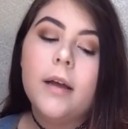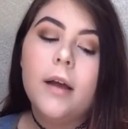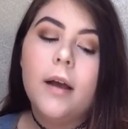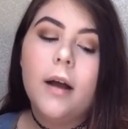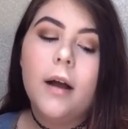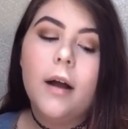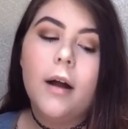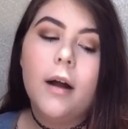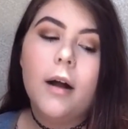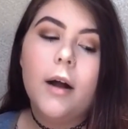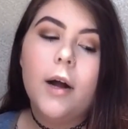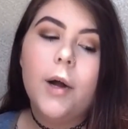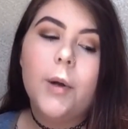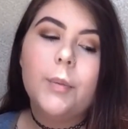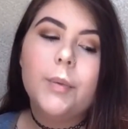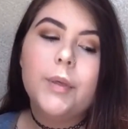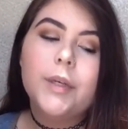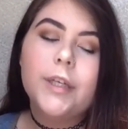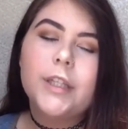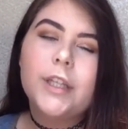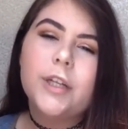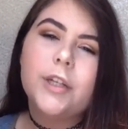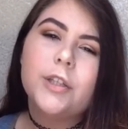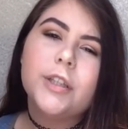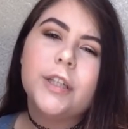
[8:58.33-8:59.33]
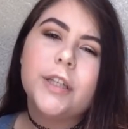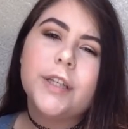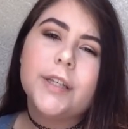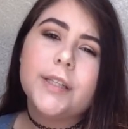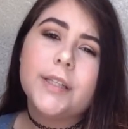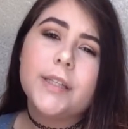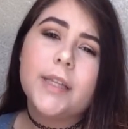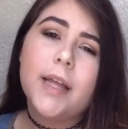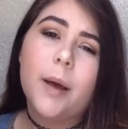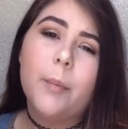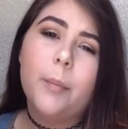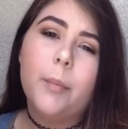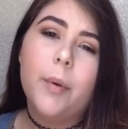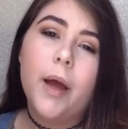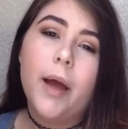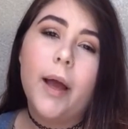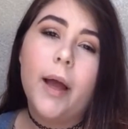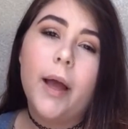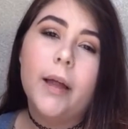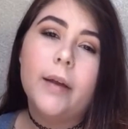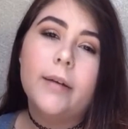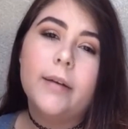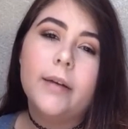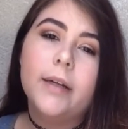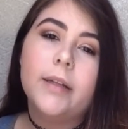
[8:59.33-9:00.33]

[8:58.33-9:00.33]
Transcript: because I don't think it's that bad.